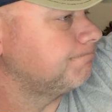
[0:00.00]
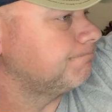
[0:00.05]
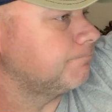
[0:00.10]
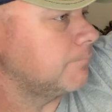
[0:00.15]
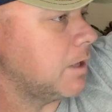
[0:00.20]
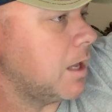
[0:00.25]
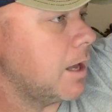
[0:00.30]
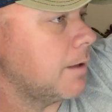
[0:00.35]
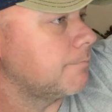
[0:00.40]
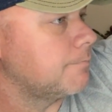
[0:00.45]

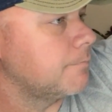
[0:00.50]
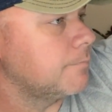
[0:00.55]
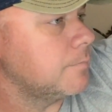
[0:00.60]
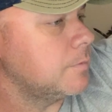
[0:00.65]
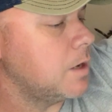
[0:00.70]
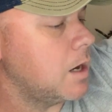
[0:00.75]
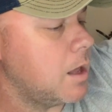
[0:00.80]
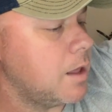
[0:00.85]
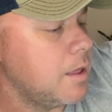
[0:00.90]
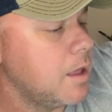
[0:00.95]
Yeah,
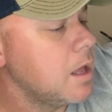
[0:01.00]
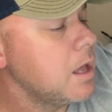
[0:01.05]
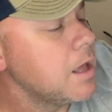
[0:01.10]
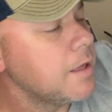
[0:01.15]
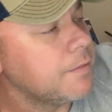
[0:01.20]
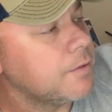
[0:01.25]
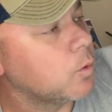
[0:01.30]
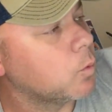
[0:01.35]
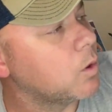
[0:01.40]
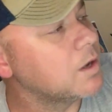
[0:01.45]
no,
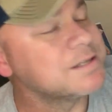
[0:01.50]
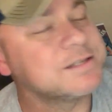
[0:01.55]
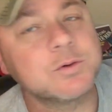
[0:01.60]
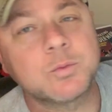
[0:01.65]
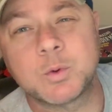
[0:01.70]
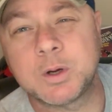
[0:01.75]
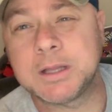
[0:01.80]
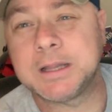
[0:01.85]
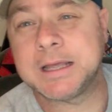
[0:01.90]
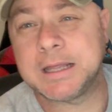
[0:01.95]
there wasn't
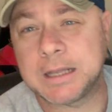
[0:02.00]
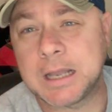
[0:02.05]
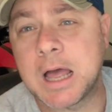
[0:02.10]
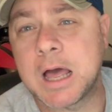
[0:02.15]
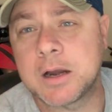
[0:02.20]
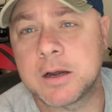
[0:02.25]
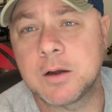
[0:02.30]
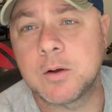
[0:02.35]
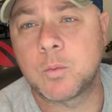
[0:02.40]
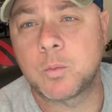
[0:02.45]
really a
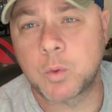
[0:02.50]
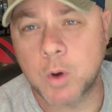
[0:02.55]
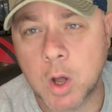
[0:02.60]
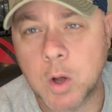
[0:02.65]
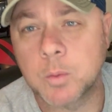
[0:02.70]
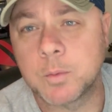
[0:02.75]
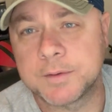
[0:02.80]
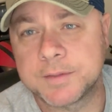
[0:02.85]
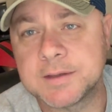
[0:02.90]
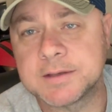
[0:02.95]
lot
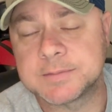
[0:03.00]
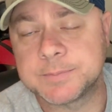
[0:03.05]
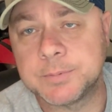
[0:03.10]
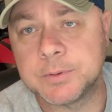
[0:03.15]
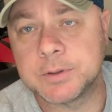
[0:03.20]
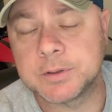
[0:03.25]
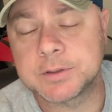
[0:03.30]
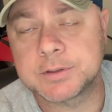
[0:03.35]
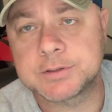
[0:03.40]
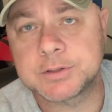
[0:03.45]
wrong with this
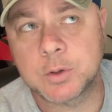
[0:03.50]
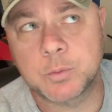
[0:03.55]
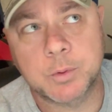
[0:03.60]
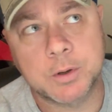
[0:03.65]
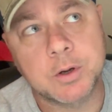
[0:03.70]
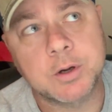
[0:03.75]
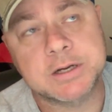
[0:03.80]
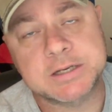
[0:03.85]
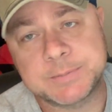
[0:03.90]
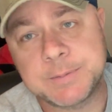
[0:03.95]
book. So
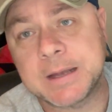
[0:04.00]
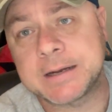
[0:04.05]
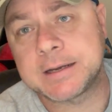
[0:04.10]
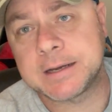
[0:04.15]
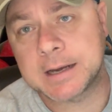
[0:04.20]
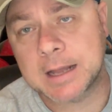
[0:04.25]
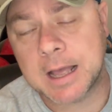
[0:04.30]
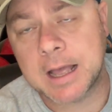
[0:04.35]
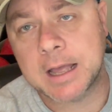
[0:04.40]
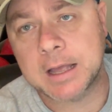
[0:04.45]
we're
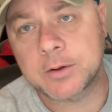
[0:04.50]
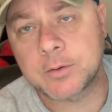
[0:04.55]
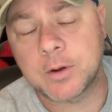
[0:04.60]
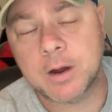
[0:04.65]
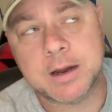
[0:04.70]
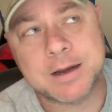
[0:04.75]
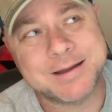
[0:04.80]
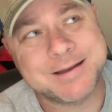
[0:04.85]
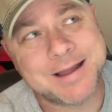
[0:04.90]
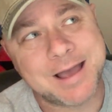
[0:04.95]
expecting a high
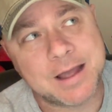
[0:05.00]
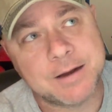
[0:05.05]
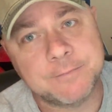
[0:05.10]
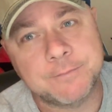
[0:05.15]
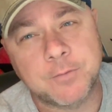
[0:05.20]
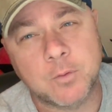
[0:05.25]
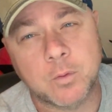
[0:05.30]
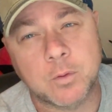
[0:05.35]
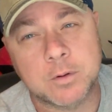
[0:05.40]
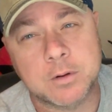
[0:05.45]
grade,
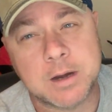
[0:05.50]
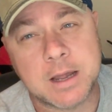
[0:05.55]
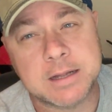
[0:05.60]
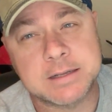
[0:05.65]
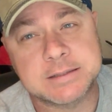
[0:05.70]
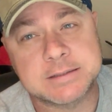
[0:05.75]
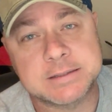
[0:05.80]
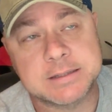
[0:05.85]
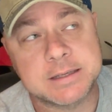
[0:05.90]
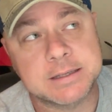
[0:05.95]
9.4,
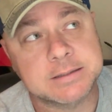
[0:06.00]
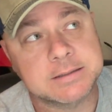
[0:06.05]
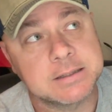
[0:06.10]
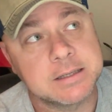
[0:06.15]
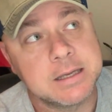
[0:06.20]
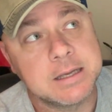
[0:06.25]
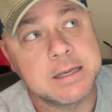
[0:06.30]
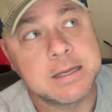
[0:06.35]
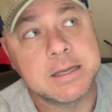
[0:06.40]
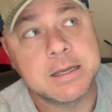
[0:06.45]
9.6,
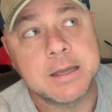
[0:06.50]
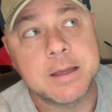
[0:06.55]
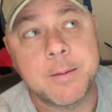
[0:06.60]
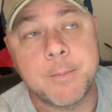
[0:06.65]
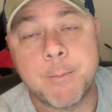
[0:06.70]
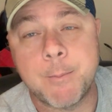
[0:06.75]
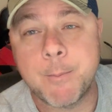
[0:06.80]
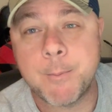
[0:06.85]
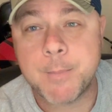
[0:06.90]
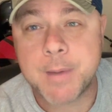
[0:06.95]

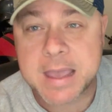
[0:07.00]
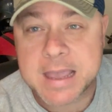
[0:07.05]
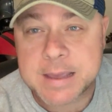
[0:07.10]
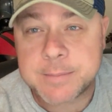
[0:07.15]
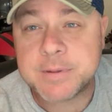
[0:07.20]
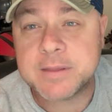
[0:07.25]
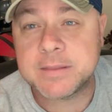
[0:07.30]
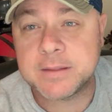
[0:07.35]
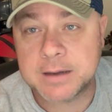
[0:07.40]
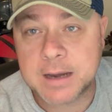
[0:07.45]

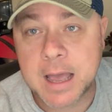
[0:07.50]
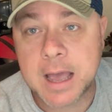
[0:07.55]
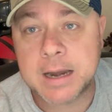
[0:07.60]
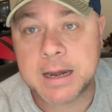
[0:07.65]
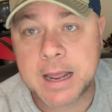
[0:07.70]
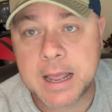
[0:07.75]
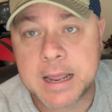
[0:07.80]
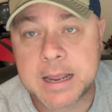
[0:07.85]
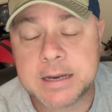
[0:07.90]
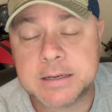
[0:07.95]
maybe the
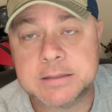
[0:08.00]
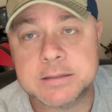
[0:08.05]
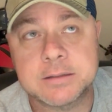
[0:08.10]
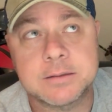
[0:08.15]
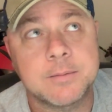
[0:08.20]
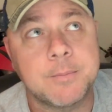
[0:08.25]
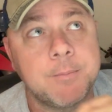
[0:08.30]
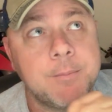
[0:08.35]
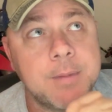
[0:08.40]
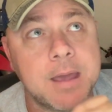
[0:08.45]
9.8,
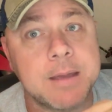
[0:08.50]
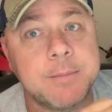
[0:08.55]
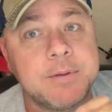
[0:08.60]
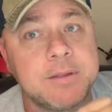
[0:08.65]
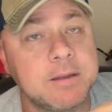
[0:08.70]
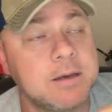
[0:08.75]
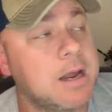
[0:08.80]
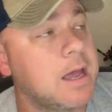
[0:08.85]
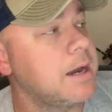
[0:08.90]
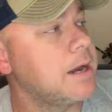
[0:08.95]
maybe
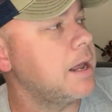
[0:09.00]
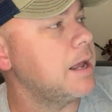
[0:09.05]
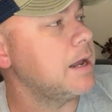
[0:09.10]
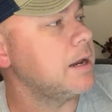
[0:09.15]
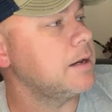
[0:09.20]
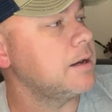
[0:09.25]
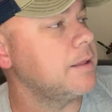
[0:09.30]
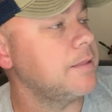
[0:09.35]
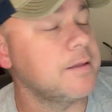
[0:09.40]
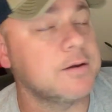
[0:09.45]
the
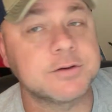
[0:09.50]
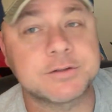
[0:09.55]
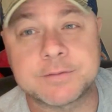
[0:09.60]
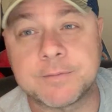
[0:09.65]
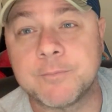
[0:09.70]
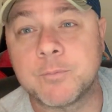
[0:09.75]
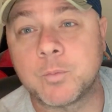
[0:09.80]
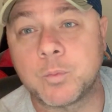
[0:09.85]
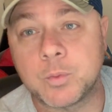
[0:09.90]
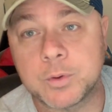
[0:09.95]
9.8, and there's
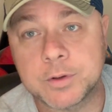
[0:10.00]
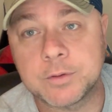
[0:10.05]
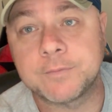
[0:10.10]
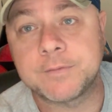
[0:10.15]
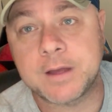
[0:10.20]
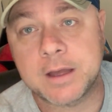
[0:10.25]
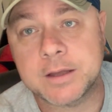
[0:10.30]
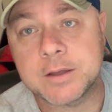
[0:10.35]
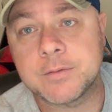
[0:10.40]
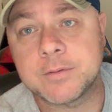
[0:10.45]
some real
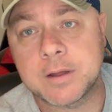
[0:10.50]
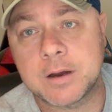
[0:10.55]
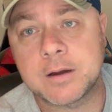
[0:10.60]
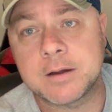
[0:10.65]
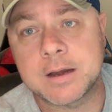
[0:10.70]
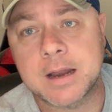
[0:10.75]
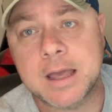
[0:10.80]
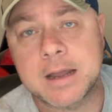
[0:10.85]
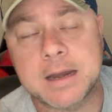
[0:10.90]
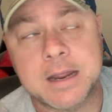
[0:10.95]
value there at
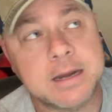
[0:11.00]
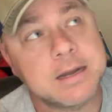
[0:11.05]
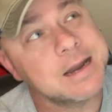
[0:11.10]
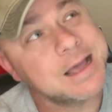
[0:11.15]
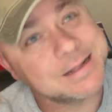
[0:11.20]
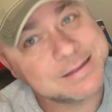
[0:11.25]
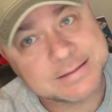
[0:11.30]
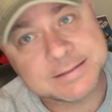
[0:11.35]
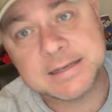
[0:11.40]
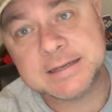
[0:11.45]
9.8.
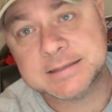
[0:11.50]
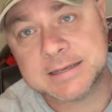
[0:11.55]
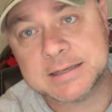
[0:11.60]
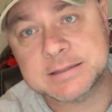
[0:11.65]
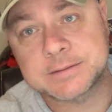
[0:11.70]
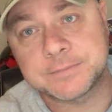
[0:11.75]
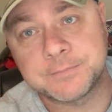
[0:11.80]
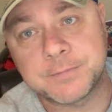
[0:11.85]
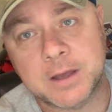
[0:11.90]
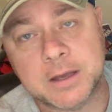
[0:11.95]
9.6 has
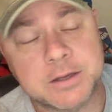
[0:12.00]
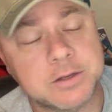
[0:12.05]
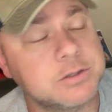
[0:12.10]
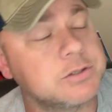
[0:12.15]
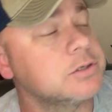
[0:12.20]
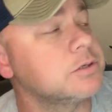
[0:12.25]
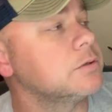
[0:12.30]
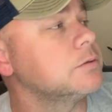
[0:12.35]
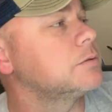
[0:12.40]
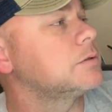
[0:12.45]
some value
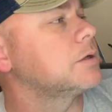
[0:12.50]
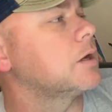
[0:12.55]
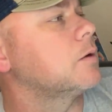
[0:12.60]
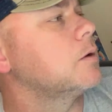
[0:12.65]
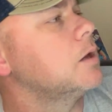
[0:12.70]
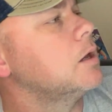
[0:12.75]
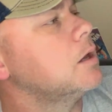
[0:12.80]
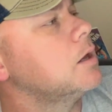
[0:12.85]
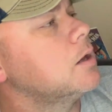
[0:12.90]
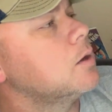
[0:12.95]
too, so
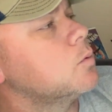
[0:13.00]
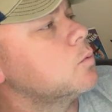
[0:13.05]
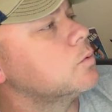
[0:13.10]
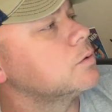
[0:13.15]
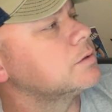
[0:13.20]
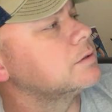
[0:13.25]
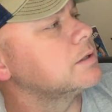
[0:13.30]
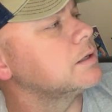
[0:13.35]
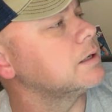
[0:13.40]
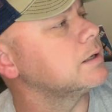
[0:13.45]
we'll
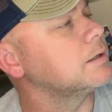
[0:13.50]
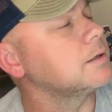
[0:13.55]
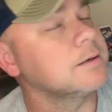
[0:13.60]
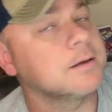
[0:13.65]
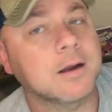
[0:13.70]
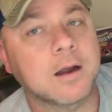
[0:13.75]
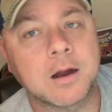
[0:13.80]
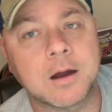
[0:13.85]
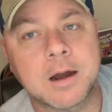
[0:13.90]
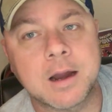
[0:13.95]
see.
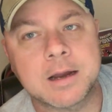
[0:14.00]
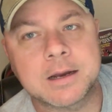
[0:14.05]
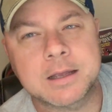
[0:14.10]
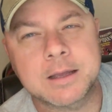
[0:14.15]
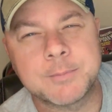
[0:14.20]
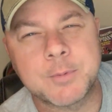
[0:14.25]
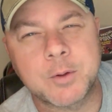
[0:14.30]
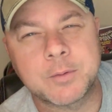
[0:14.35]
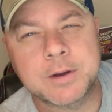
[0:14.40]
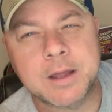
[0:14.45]
All right,
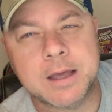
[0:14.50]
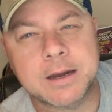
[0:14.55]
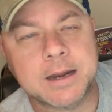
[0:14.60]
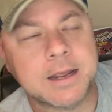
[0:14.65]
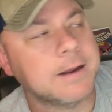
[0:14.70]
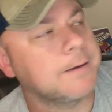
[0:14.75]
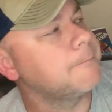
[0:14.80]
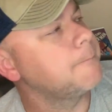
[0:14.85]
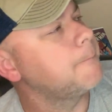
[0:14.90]
come on, 9.8.